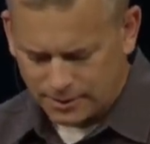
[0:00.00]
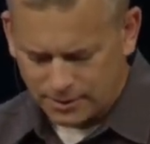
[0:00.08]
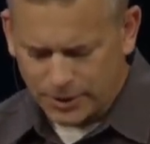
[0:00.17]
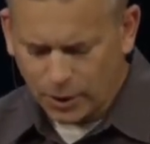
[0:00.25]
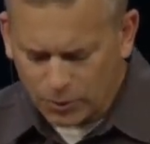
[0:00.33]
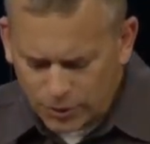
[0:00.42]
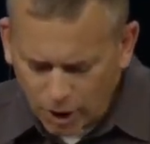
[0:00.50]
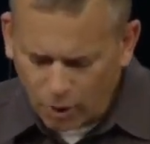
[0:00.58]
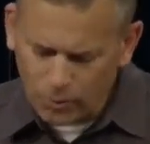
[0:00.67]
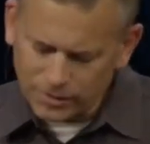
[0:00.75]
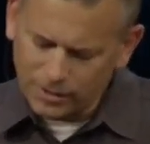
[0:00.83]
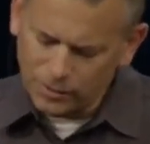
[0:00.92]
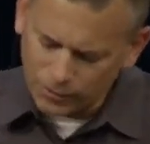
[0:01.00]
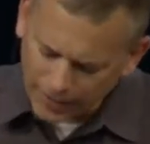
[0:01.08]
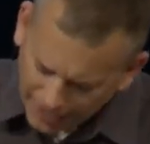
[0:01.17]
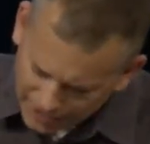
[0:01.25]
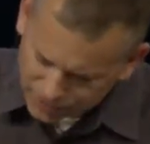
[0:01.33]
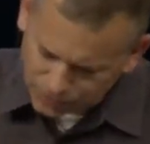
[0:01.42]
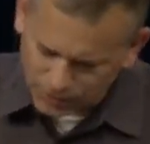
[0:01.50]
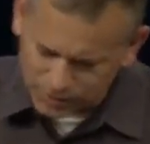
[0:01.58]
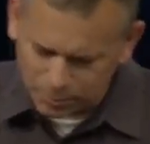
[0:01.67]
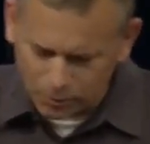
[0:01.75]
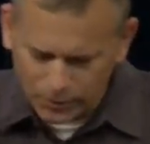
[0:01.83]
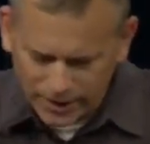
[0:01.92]
We don't know what the Lord has for us,
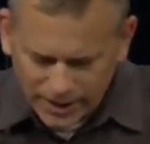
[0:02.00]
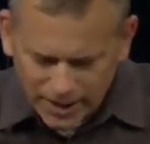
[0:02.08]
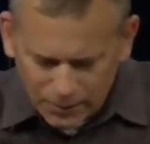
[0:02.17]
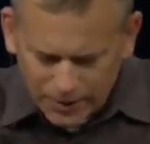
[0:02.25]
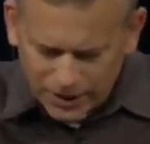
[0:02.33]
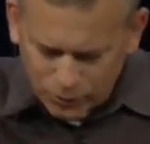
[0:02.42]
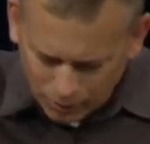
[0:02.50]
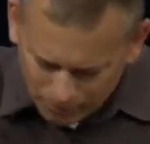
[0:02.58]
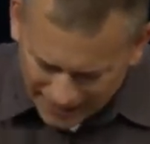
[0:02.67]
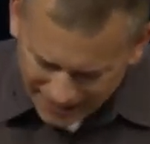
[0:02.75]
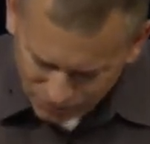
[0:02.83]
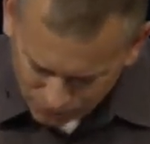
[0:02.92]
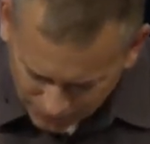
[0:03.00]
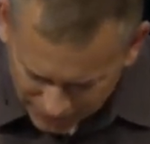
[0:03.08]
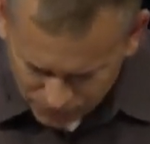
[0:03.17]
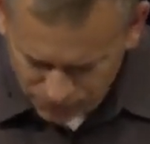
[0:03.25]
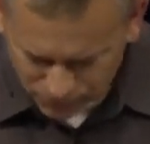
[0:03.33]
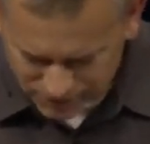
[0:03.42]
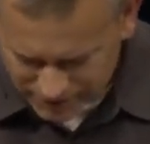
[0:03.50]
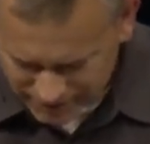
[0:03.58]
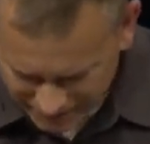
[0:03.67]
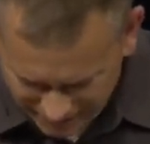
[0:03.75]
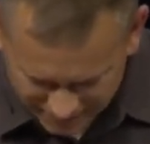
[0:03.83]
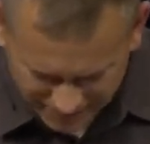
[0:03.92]
but we need to remain faithful to
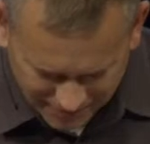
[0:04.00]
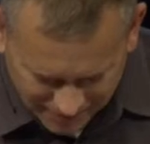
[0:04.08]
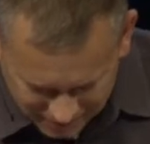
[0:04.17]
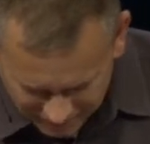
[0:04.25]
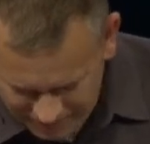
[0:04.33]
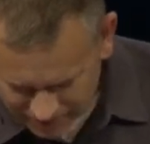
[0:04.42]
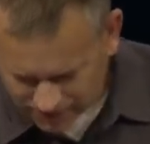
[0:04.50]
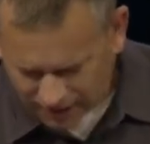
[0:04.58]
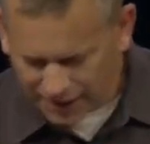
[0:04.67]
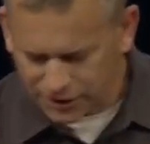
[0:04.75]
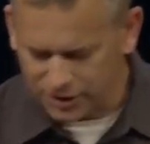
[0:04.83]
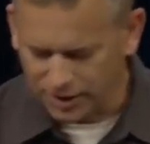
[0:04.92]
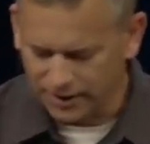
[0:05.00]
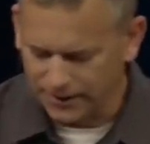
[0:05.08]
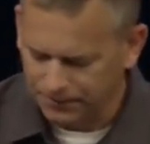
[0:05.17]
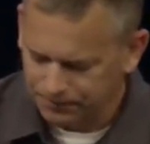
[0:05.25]
the end like Elijah.